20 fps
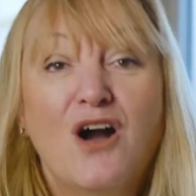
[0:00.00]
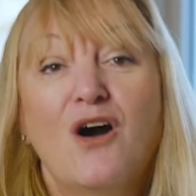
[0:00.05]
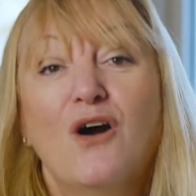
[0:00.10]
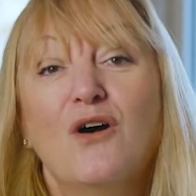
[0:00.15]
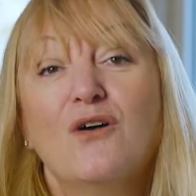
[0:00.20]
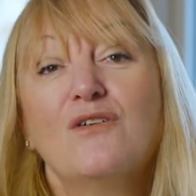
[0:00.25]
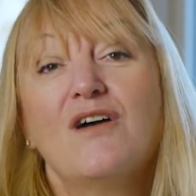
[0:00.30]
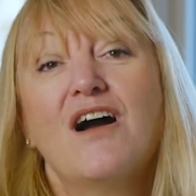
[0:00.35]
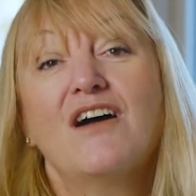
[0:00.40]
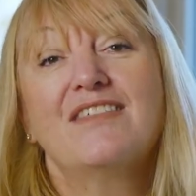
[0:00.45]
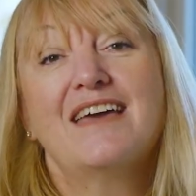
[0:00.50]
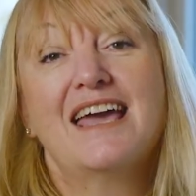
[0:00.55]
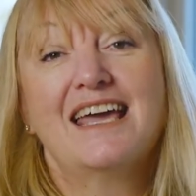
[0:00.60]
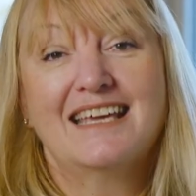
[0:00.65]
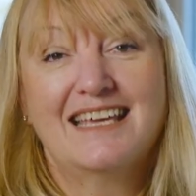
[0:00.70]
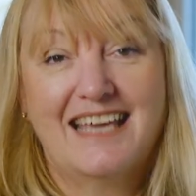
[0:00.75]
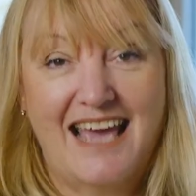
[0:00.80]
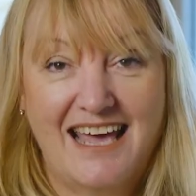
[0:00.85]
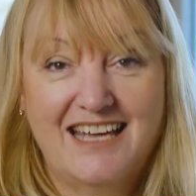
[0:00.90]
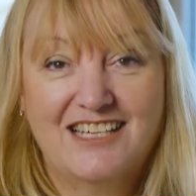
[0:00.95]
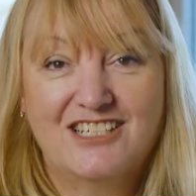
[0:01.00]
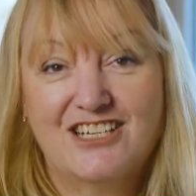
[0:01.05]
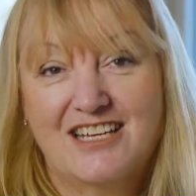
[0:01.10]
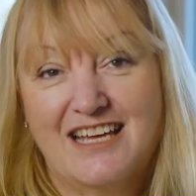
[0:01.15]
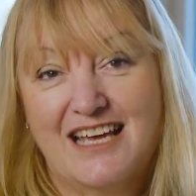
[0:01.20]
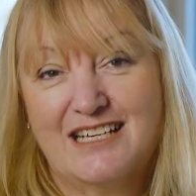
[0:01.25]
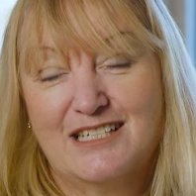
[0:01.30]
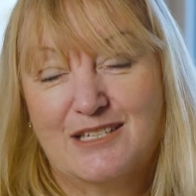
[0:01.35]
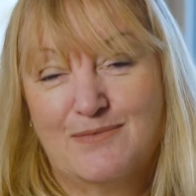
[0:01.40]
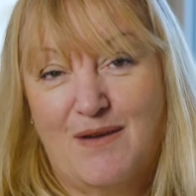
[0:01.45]
or are they engaging
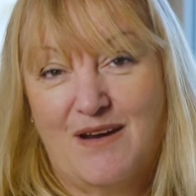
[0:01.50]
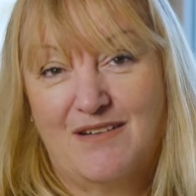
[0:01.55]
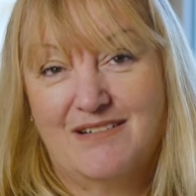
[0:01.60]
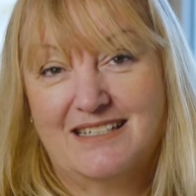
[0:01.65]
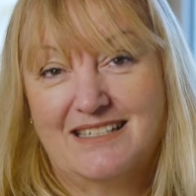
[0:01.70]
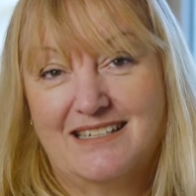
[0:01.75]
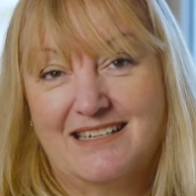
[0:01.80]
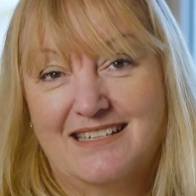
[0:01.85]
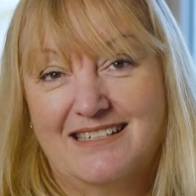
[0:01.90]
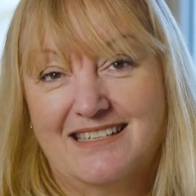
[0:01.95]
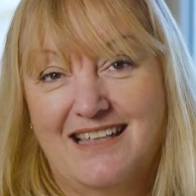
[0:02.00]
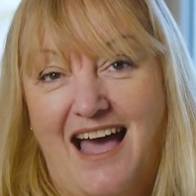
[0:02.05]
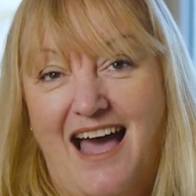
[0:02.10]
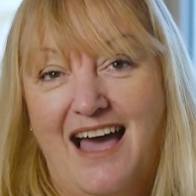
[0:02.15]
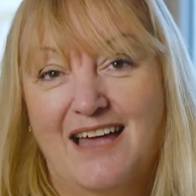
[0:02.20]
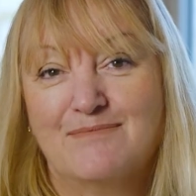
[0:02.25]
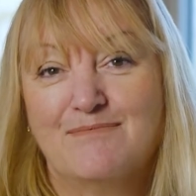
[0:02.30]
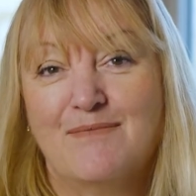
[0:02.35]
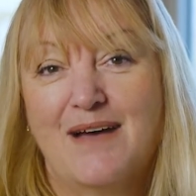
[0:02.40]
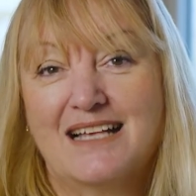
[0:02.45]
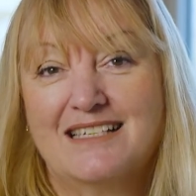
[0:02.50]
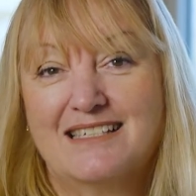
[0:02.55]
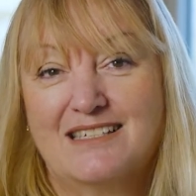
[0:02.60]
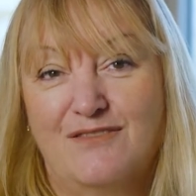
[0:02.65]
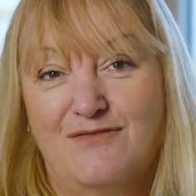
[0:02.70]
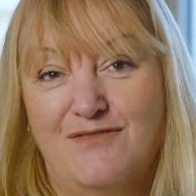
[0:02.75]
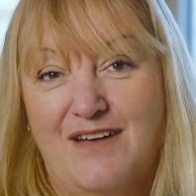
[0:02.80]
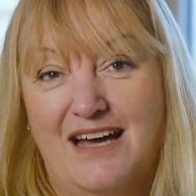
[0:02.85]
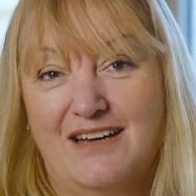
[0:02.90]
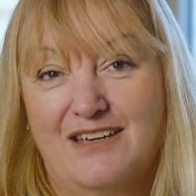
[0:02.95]
experiences that add
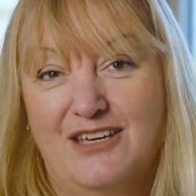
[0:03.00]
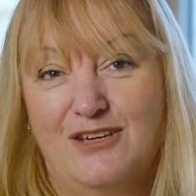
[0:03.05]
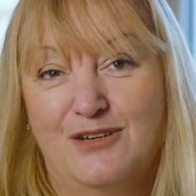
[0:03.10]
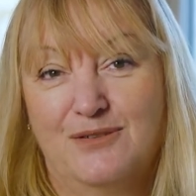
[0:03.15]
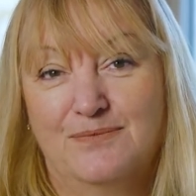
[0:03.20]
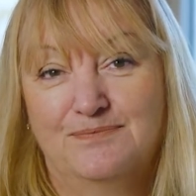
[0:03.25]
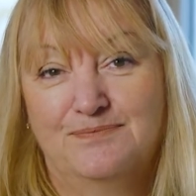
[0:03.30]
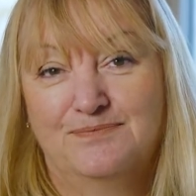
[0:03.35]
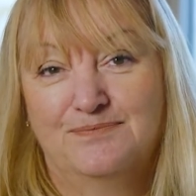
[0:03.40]
massive value?